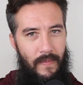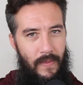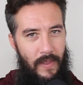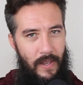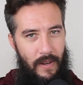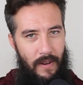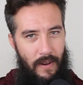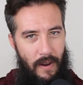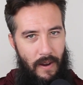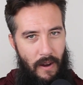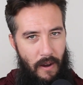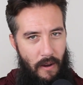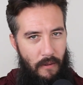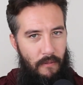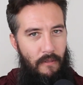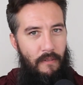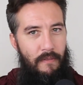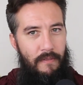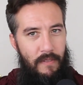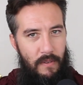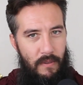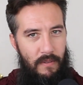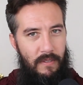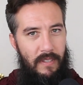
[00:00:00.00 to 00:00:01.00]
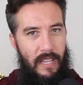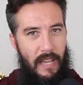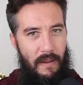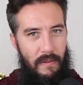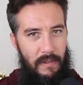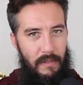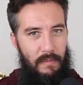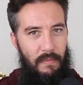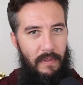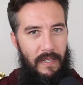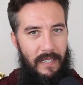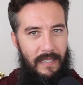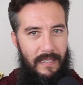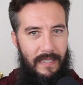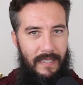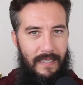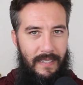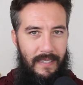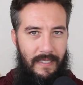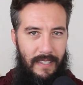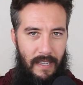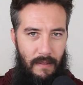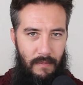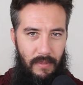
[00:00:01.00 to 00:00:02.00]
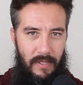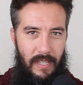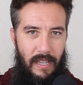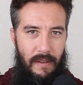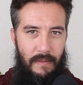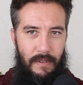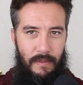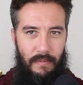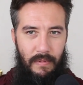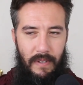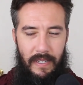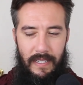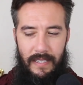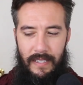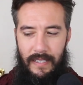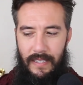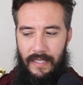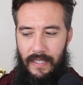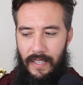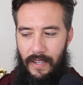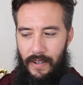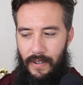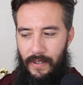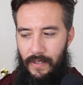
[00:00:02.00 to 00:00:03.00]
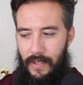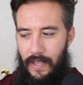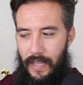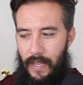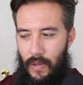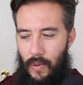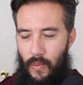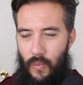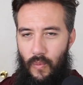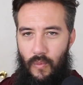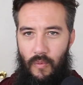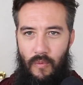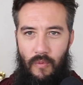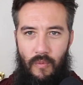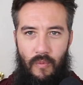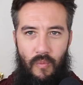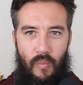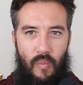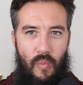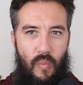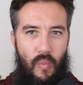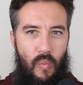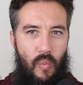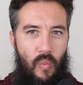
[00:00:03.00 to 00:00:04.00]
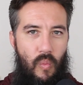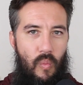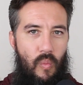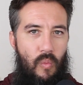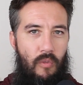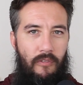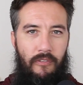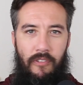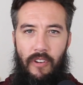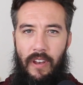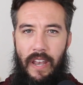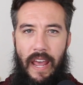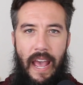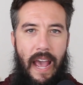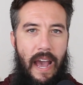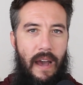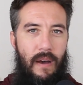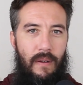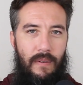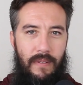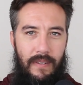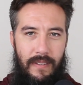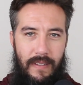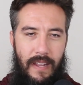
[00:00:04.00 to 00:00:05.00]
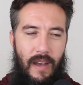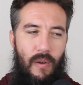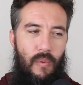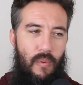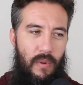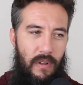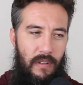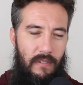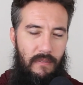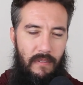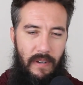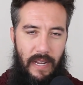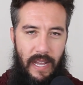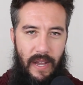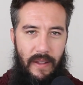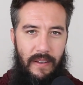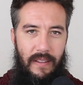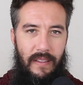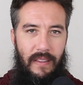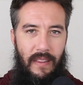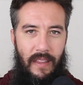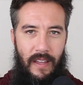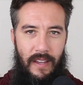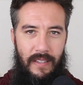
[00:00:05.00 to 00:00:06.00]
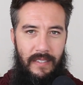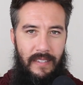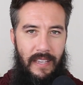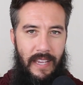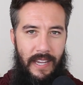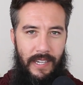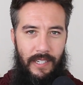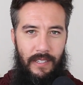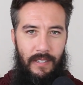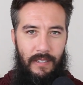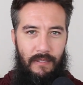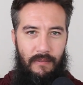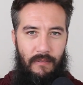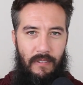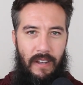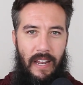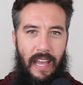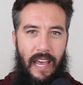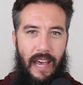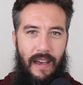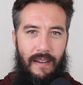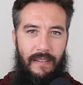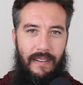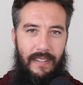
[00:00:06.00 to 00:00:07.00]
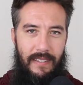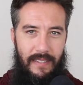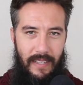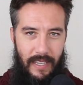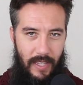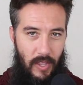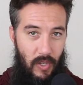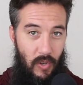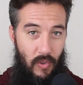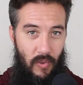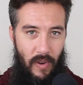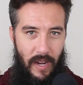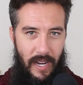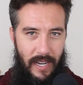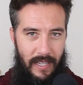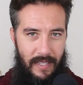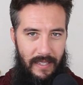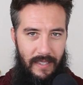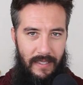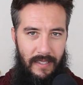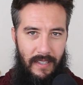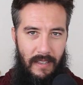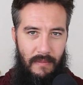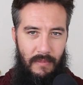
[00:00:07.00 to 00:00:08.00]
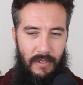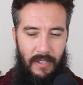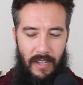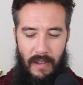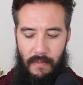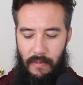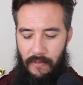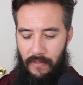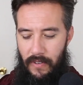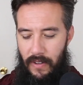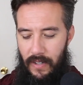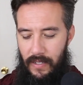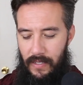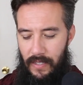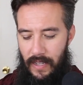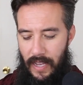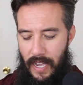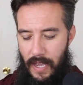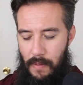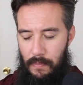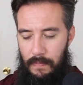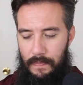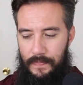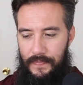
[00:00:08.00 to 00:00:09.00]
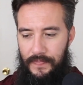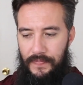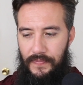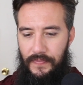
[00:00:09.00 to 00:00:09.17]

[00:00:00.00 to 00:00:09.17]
there are a few sandwich places, sub-sandwich places that are like renowned, not world renowned, Los Angeles renowned as like the greatest sub shop of all time.